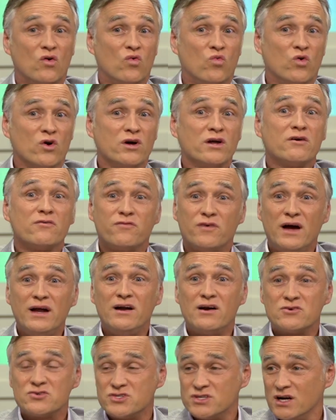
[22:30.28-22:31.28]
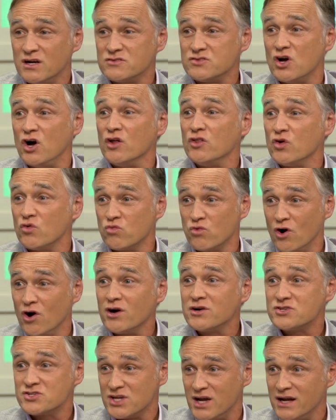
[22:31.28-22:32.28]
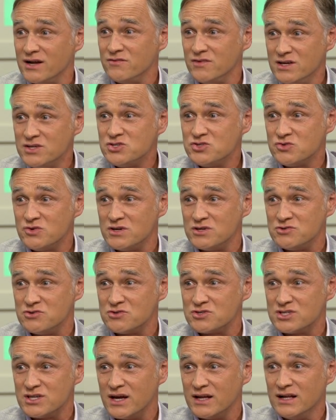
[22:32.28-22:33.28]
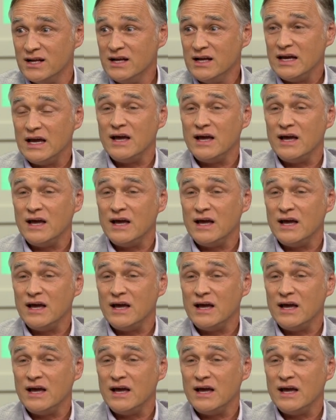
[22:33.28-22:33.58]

we're going to find ourselves on the wrong side of history, as you said.